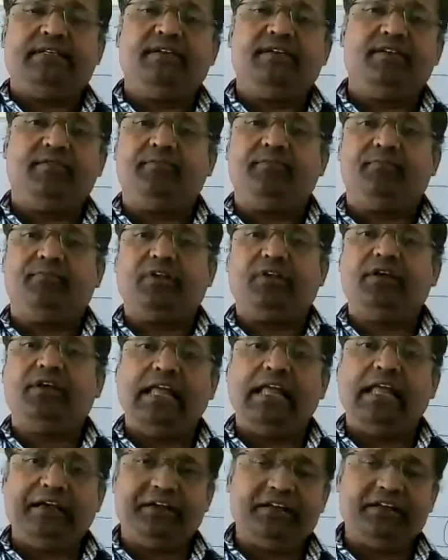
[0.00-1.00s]
Means
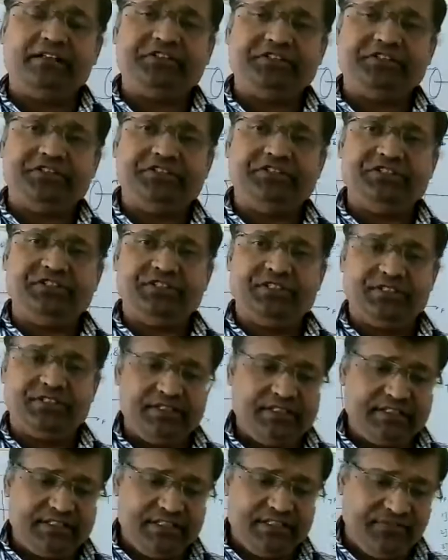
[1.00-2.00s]

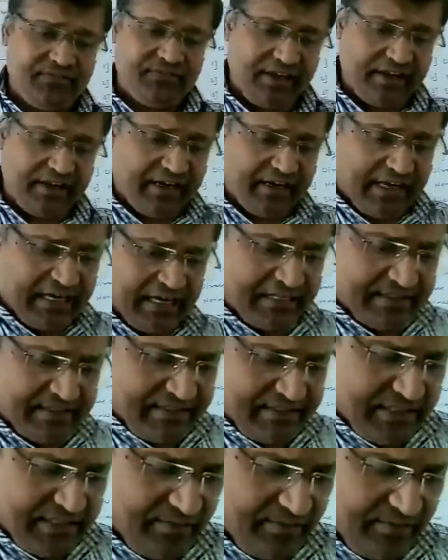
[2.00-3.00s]
lateral change is
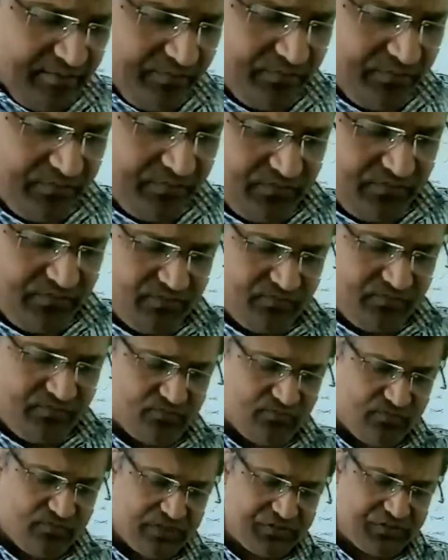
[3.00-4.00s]
defined as
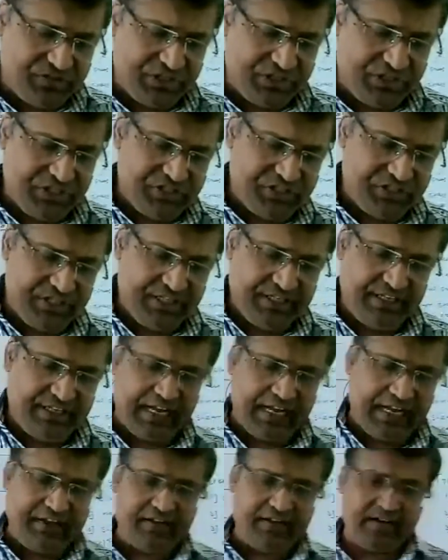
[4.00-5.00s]

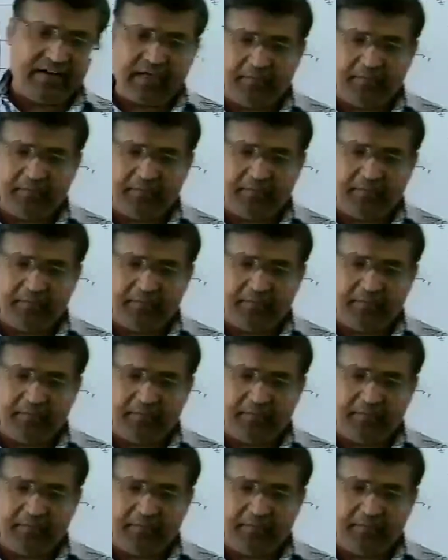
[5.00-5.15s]
the change